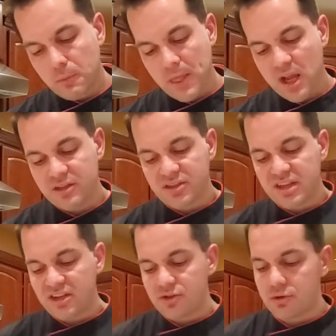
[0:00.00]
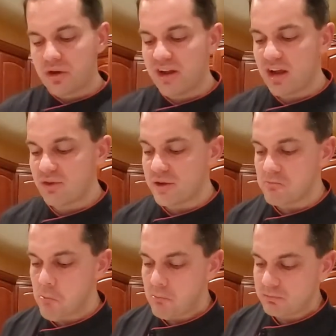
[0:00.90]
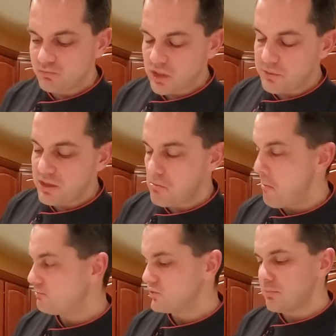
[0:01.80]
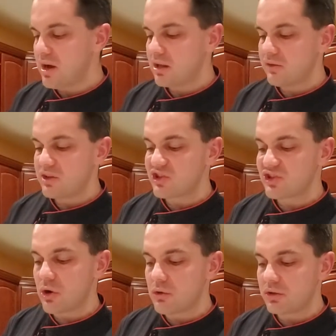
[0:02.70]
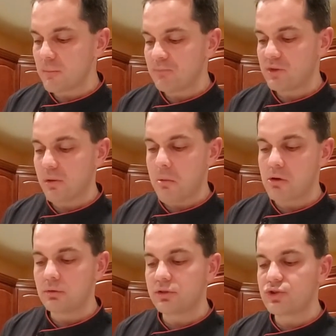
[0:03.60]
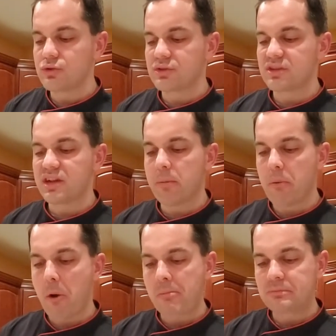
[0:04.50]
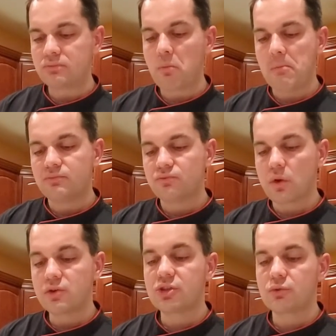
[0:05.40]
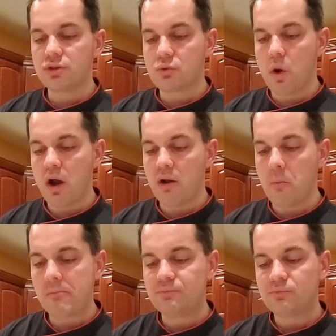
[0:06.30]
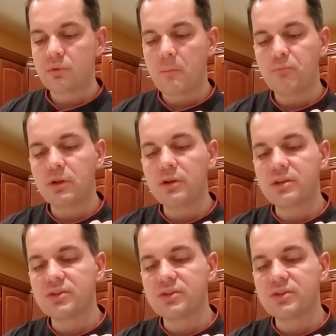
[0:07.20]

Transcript: and it's not too heavy. I mean, the baklava soaked all the juices up, which is what you want, but you can